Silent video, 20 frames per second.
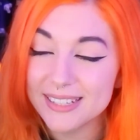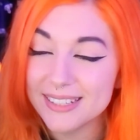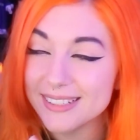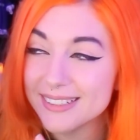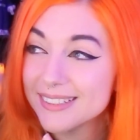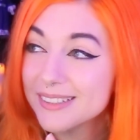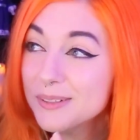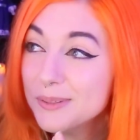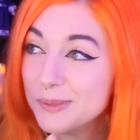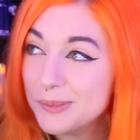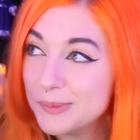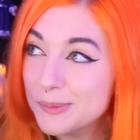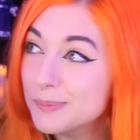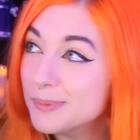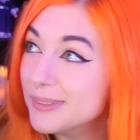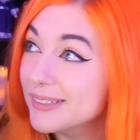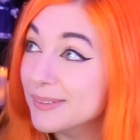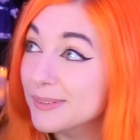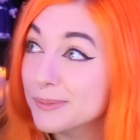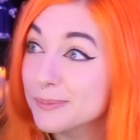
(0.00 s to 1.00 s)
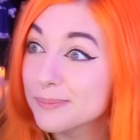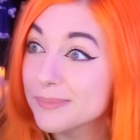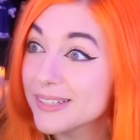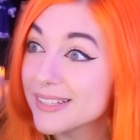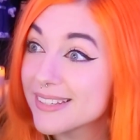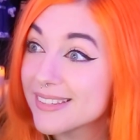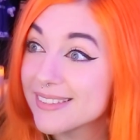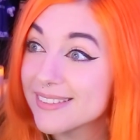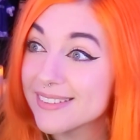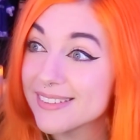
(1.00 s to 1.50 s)
I hope I don't
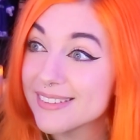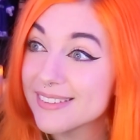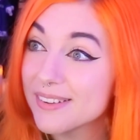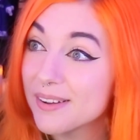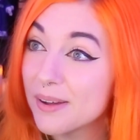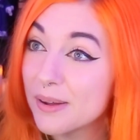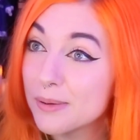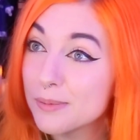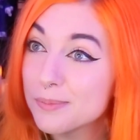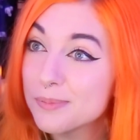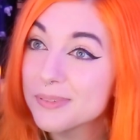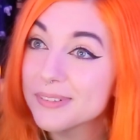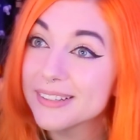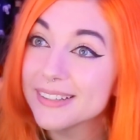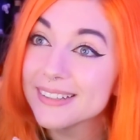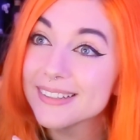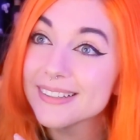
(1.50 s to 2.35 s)
mess this up. Like,